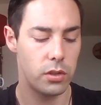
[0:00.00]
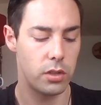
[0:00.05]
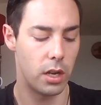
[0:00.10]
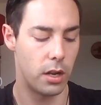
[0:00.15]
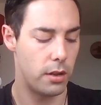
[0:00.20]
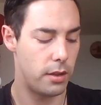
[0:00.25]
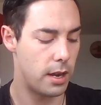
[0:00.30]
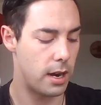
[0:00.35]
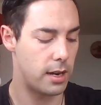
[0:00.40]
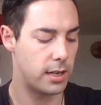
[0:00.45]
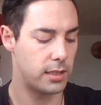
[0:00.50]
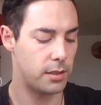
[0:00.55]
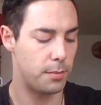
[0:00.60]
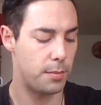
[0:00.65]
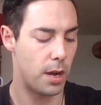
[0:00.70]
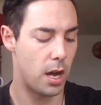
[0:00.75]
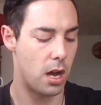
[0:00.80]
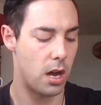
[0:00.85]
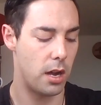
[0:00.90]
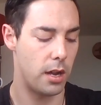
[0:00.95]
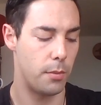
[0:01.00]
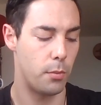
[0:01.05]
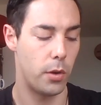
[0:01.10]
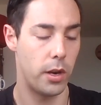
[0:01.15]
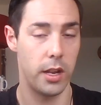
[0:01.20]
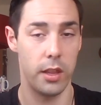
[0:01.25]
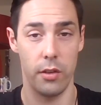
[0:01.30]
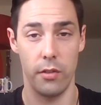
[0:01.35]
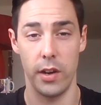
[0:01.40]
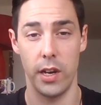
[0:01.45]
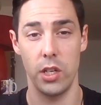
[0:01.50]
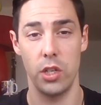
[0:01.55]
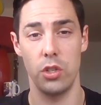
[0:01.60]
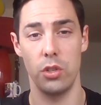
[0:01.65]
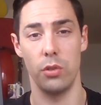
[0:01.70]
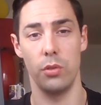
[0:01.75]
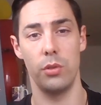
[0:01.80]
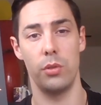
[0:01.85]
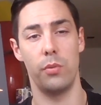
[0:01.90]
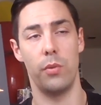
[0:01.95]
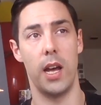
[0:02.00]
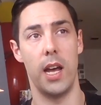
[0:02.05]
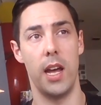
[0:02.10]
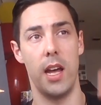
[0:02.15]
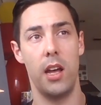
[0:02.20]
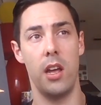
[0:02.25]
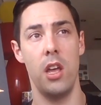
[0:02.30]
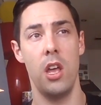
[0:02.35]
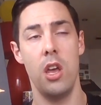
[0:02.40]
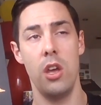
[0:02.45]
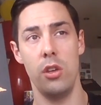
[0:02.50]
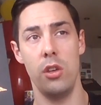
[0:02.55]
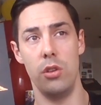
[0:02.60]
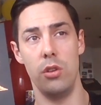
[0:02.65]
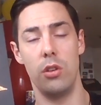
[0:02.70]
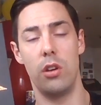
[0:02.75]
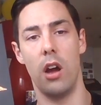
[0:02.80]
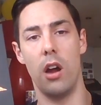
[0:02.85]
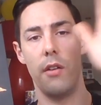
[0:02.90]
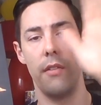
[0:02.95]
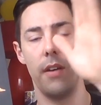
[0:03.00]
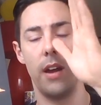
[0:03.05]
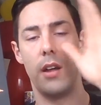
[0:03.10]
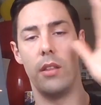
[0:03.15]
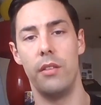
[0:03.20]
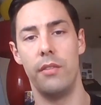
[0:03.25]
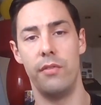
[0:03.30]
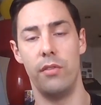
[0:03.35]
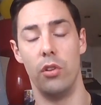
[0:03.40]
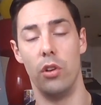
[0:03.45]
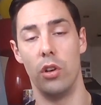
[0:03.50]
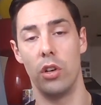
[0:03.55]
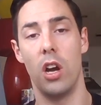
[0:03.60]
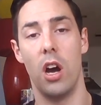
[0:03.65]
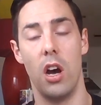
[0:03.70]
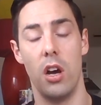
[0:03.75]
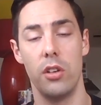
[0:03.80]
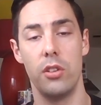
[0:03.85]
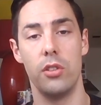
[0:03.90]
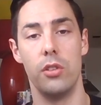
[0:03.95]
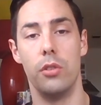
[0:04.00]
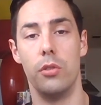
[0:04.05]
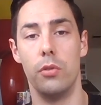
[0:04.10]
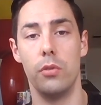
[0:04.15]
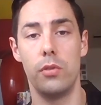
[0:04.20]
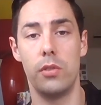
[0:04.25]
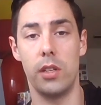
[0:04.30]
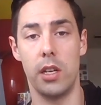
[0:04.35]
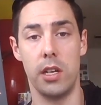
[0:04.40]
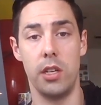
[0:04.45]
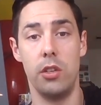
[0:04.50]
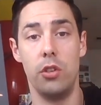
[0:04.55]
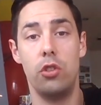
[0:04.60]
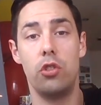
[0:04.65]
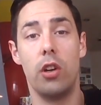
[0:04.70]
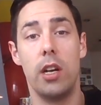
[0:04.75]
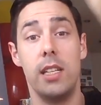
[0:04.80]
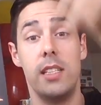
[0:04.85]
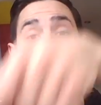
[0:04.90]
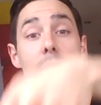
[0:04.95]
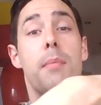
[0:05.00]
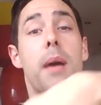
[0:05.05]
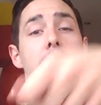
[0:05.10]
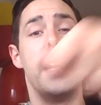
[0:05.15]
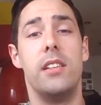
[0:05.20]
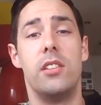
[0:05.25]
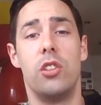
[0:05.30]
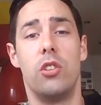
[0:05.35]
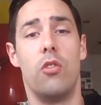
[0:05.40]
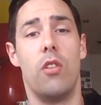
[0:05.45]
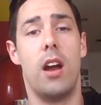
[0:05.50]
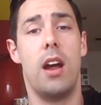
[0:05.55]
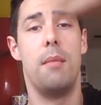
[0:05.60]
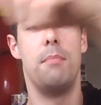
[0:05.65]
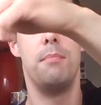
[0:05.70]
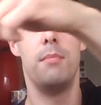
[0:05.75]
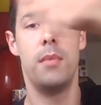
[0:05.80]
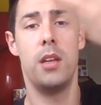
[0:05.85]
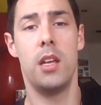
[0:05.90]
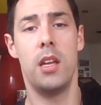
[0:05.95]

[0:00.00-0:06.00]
So there is a part in one of the rituals where you go around the 4 cardinals and you trace a pentagram